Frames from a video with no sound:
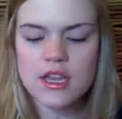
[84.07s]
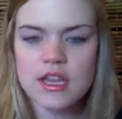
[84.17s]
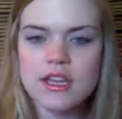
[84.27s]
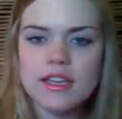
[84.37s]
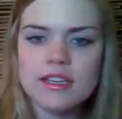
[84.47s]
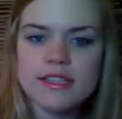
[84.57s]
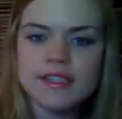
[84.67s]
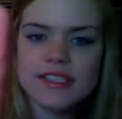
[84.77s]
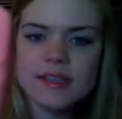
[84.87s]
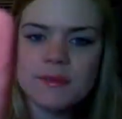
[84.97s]
is
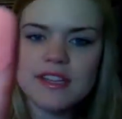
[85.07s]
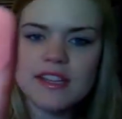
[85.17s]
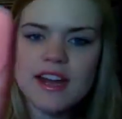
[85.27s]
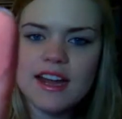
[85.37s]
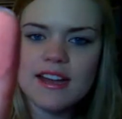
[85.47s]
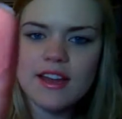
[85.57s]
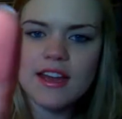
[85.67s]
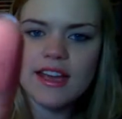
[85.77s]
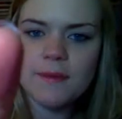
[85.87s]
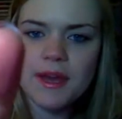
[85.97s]
something that I
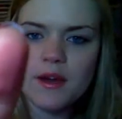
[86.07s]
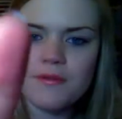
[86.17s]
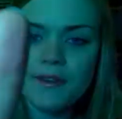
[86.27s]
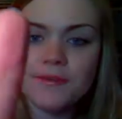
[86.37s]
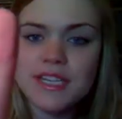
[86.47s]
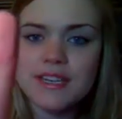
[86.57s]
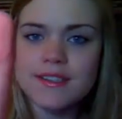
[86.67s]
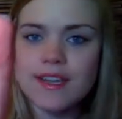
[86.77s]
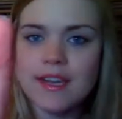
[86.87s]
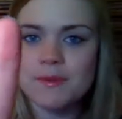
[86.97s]
like about 15
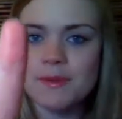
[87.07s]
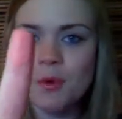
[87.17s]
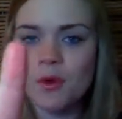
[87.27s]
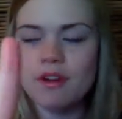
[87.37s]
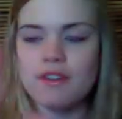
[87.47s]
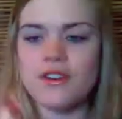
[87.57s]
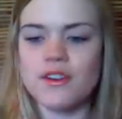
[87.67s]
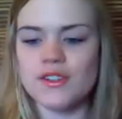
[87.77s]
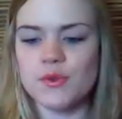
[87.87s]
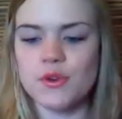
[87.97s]
times more than
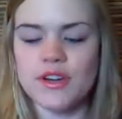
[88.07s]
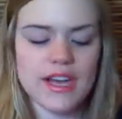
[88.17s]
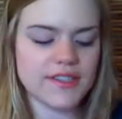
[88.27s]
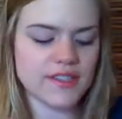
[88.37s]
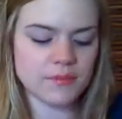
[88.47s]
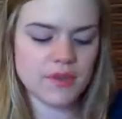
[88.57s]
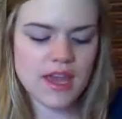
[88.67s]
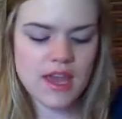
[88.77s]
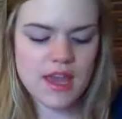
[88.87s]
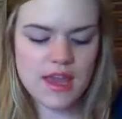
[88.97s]
NARS Orgasm.
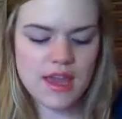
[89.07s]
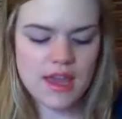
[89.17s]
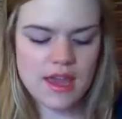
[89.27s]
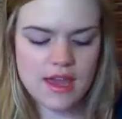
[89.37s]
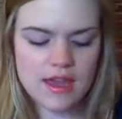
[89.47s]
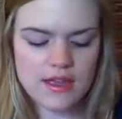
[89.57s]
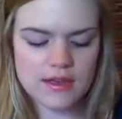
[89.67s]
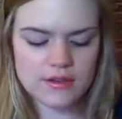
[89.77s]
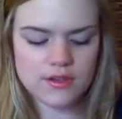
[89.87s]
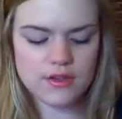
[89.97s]

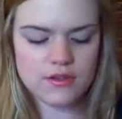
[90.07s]
And